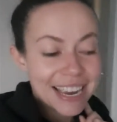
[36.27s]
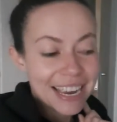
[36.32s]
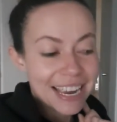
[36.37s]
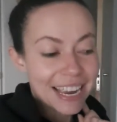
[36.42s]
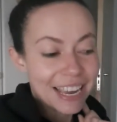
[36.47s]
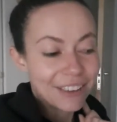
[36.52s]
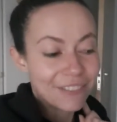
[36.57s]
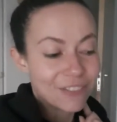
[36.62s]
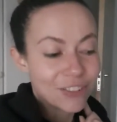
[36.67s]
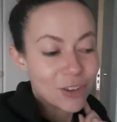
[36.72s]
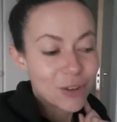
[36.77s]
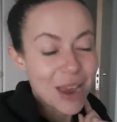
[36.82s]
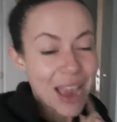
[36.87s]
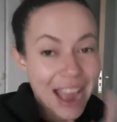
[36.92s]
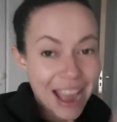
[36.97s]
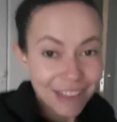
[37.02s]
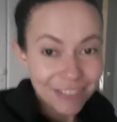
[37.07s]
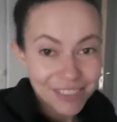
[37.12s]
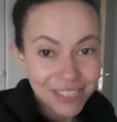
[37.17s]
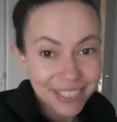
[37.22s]
If you
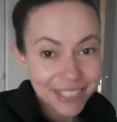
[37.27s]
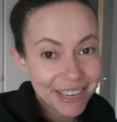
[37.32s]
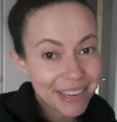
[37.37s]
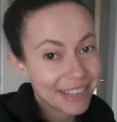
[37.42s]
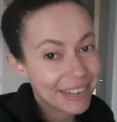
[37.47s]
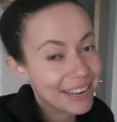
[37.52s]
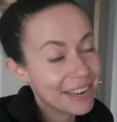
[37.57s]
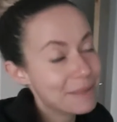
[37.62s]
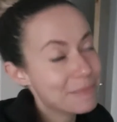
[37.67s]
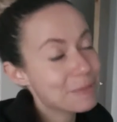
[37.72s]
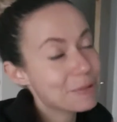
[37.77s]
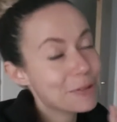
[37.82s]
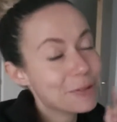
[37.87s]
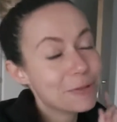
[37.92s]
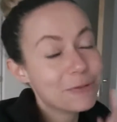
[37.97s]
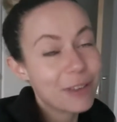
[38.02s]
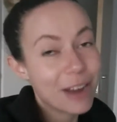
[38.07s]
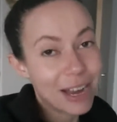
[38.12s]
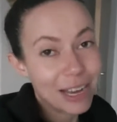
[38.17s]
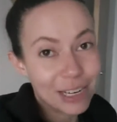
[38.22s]
haven't signed up, you
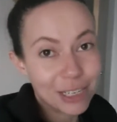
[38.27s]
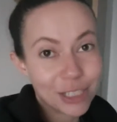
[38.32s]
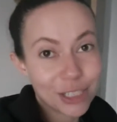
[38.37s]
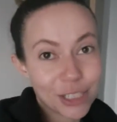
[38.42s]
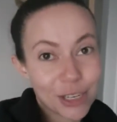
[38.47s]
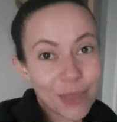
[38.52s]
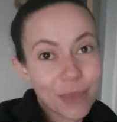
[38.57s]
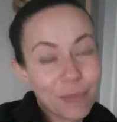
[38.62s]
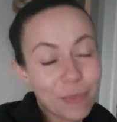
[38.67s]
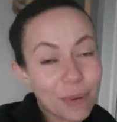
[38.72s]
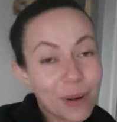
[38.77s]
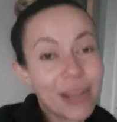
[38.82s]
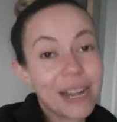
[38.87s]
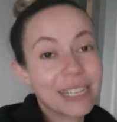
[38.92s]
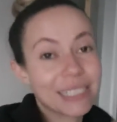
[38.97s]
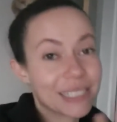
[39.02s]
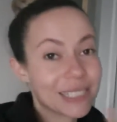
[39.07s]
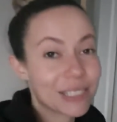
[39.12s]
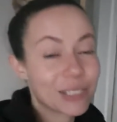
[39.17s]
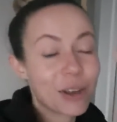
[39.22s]
really should. The
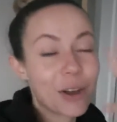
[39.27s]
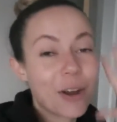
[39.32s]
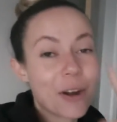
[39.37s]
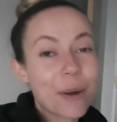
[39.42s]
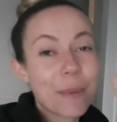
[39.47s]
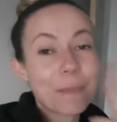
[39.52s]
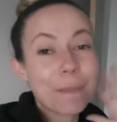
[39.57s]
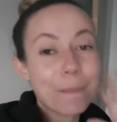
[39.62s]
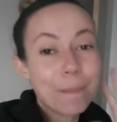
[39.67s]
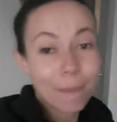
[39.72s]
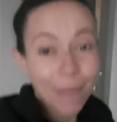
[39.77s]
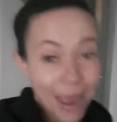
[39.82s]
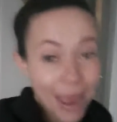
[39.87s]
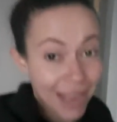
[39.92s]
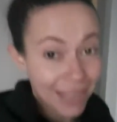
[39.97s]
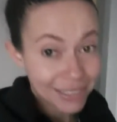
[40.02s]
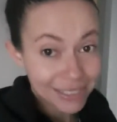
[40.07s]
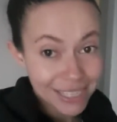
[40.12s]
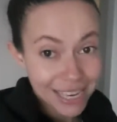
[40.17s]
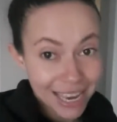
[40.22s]
prizes are
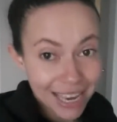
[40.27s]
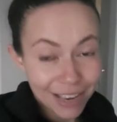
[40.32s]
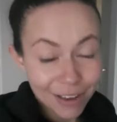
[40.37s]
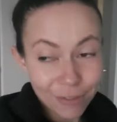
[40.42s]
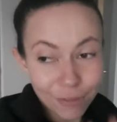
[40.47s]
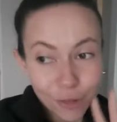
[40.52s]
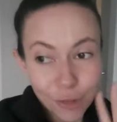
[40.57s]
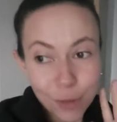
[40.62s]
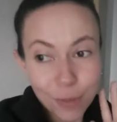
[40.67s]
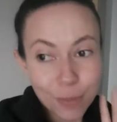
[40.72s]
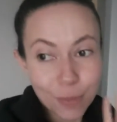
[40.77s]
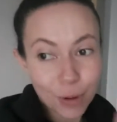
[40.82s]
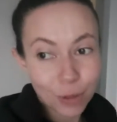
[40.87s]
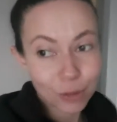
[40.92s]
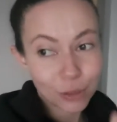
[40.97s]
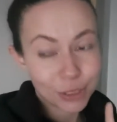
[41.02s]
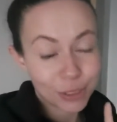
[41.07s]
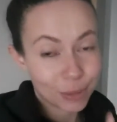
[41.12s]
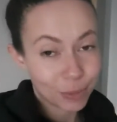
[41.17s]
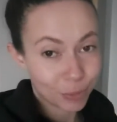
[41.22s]
amazing for the
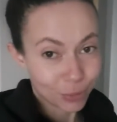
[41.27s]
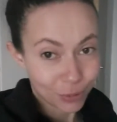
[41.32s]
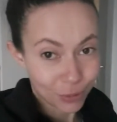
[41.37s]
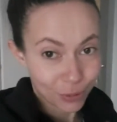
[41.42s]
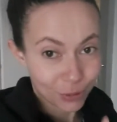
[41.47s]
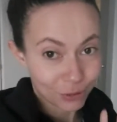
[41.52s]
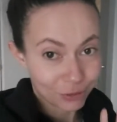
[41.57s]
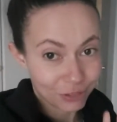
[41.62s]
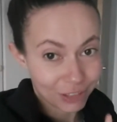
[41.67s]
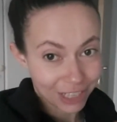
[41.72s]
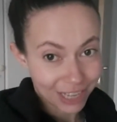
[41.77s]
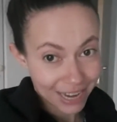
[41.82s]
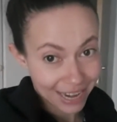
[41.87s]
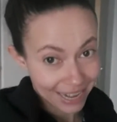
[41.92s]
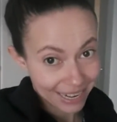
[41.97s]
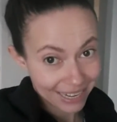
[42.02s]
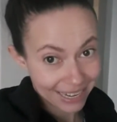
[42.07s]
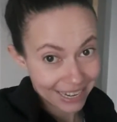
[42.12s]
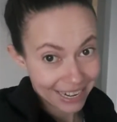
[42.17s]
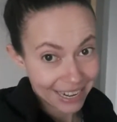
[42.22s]
most improved
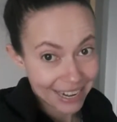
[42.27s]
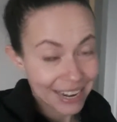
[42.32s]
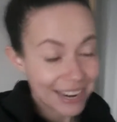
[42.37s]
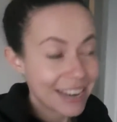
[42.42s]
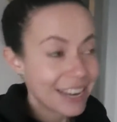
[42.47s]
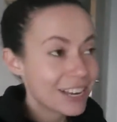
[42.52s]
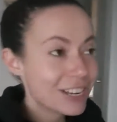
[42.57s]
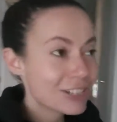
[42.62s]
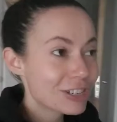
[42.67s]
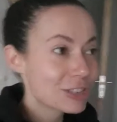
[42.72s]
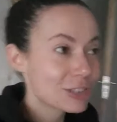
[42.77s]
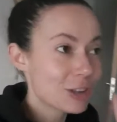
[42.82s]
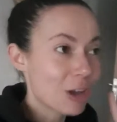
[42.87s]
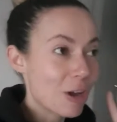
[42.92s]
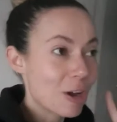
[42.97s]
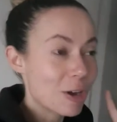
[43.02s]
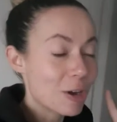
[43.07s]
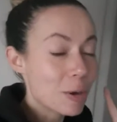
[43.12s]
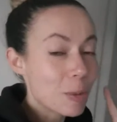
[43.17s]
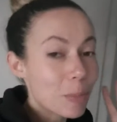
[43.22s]
lady.
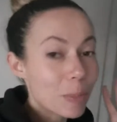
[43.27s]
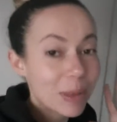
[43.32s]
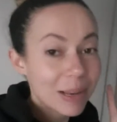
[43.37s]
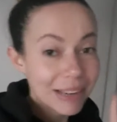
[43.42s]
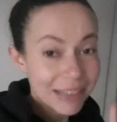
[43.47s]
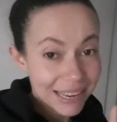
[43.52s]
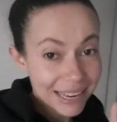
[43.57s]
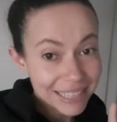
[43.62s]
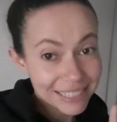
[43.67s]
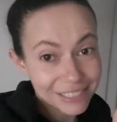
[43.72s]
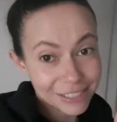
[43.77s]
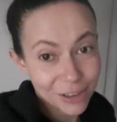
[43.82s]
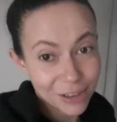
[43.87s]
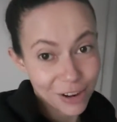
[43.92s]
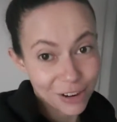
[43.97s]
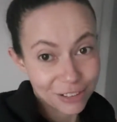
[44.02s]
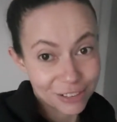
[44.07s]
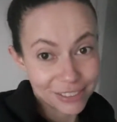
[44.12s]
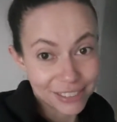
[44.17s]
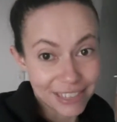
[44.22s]
So please go
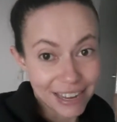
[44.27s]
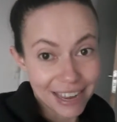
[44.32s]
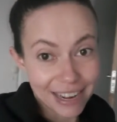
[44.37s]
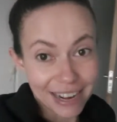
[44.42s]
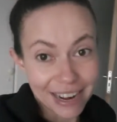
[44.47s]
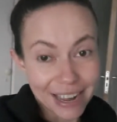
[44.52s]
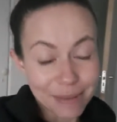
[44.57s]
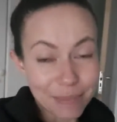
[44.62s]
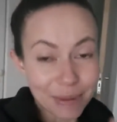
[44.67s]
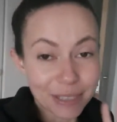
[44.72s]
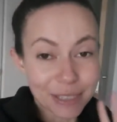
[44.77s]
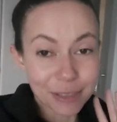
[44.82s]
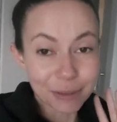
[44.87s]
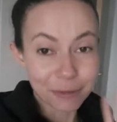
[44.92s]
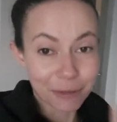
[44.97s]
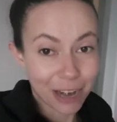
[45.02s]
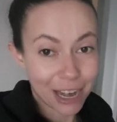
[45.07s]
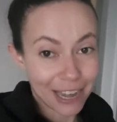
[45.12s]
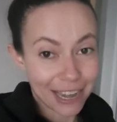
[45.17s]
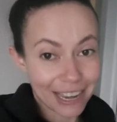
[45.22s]
and sign up. It's
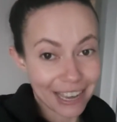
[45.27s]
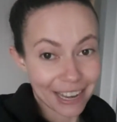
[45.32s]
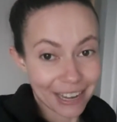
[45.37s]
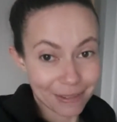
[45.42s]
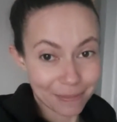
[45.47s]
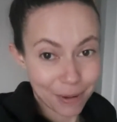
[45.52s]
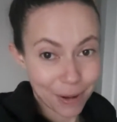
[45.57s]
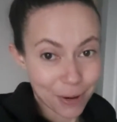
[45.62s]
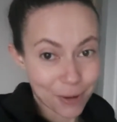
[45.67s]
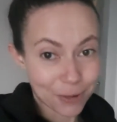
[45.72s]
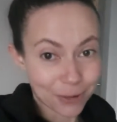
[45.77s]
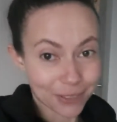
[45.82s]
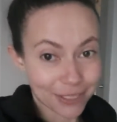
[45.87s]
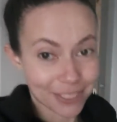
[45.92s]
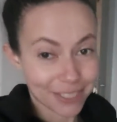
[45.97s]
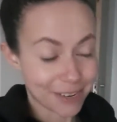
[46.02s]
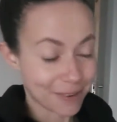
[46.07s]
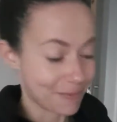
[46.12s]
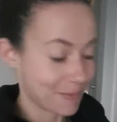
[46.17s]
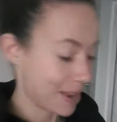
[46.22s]
really going to be
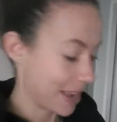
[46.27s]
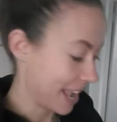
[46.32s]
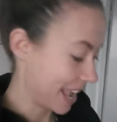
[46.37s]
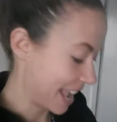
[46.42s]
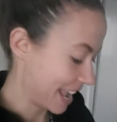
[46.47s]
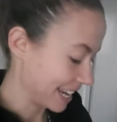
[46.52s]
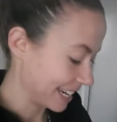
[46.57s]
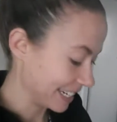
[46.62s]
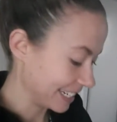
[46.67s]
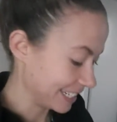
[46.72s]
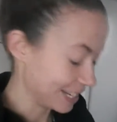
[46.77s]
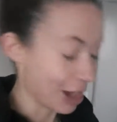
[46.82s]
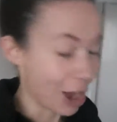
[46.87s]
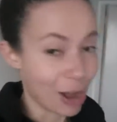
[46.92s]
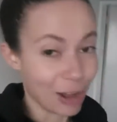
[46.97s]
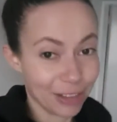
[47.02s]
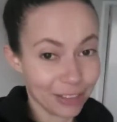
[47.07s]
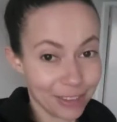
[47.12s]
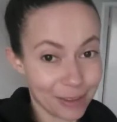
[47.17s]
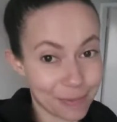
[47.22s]
awesome. And yeah,
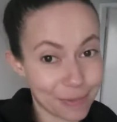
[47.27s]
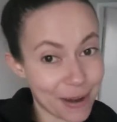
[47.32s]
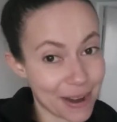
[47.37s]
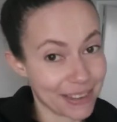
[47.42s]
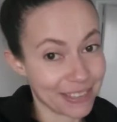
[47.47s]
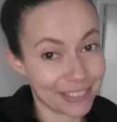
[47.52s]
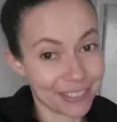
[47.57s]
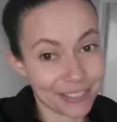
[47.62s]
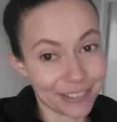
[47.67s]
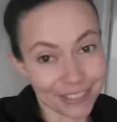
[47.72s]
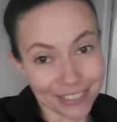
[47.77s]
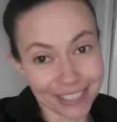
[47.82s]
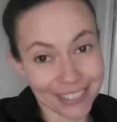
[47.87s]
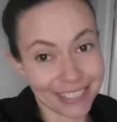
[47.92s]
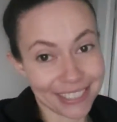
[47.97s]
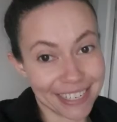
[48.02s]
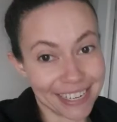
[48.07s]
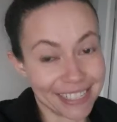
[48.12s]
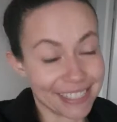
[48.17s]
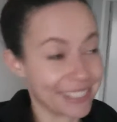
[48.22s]
the prizes are
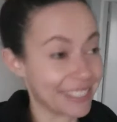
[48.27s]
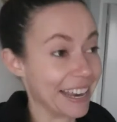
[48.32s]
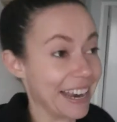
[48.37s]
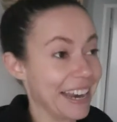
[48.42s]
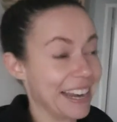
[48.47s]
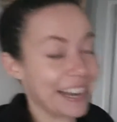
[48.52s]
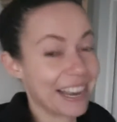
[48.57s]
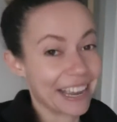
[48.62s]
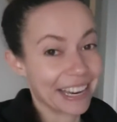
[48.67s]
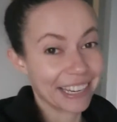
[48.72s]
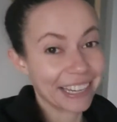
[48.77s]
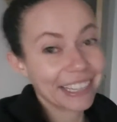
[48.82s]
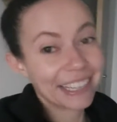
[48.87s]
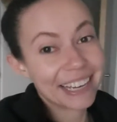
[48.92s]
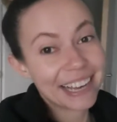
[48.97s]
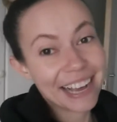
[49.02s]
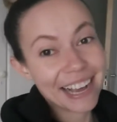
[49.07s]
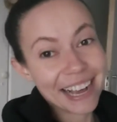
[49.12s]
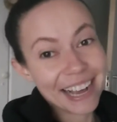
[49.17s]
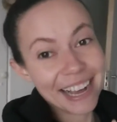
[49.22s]
just insane. Like,
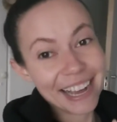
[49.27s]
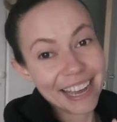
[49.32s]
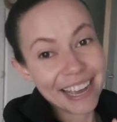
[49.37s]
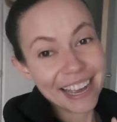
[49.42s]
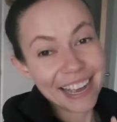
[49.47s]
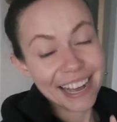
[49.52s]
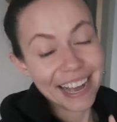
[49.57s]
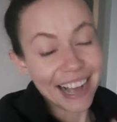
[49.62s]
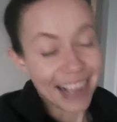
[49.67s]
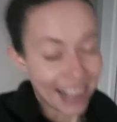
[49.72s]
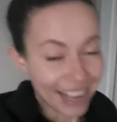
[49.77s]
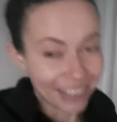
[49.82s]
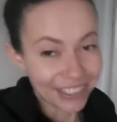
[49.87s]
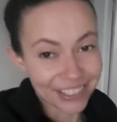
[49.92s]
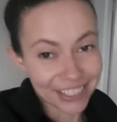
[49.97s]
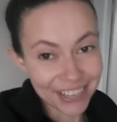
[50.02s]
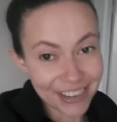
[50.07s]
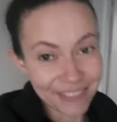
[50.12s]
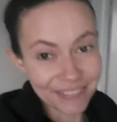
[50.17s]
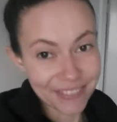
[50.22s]
I
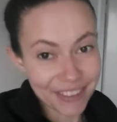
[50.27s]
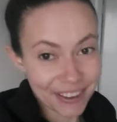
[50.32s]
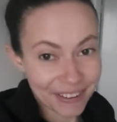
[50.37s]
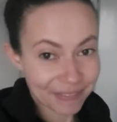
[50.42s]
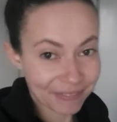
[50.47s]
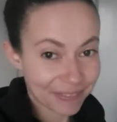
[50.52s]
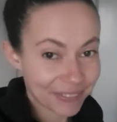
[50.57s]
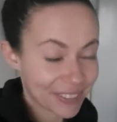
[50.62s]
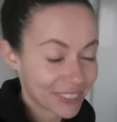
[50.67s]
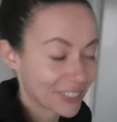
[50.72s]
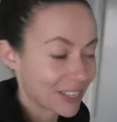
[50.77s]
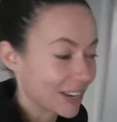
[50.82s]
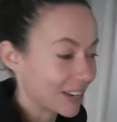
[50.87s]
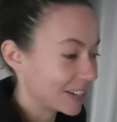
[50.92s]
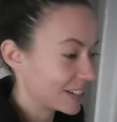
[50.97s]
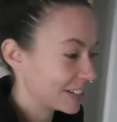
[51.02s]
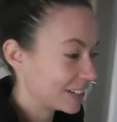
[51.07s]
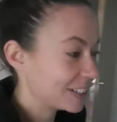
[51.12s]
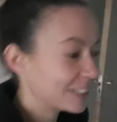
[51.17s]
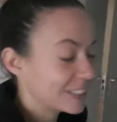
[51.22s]
would love them.
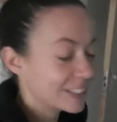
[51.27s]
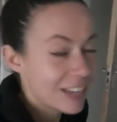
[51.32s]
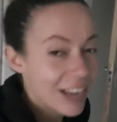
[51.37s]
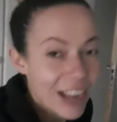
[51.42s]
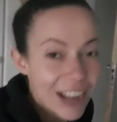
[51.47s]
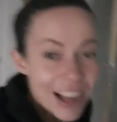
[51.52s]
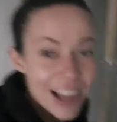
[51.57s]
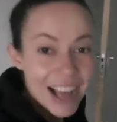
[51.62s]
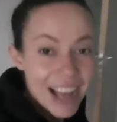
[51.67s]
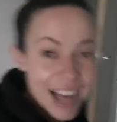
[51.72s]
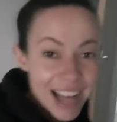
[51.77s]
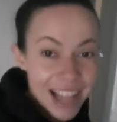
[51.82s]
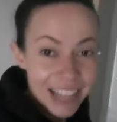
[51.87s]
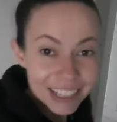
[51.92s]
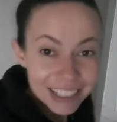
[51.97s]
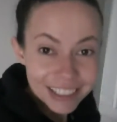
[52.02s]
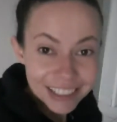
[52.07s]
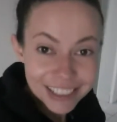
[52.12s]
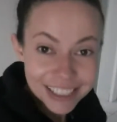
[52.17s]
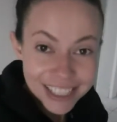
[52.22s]
So yeah,
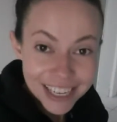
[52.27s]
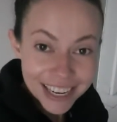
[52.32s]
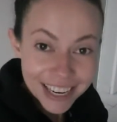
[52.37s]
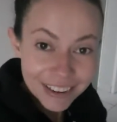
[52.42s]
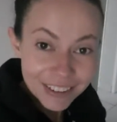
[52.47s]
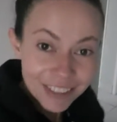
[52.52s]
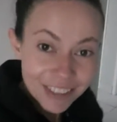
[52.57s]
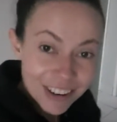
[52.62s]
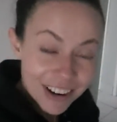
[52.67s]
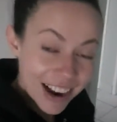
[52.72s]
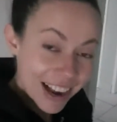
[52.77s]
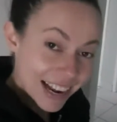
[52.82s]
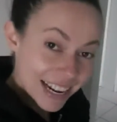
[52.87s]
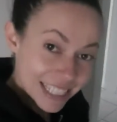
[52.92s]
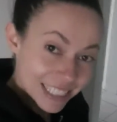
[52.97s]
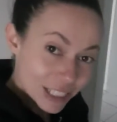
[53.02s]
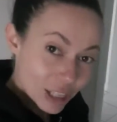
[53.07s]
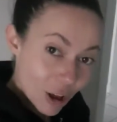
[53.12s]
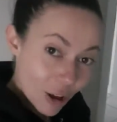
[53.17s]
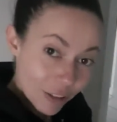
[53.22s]
I'll check in with you
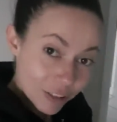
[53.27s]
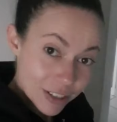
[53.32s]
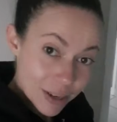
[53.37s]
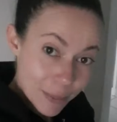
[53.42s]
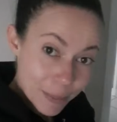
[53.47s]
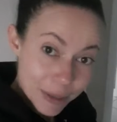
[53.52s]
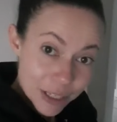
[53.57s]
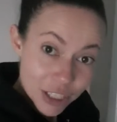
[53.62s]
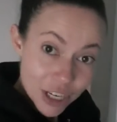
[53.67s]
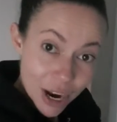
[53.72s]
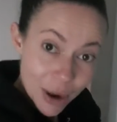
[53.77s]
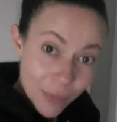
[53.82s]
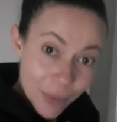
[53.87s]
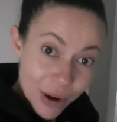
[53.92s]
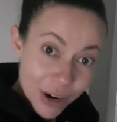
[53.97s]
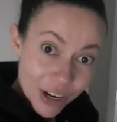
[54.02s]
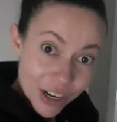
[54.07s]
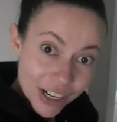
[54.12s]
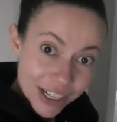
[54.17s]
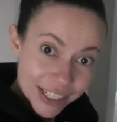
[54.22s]
guys after my shower.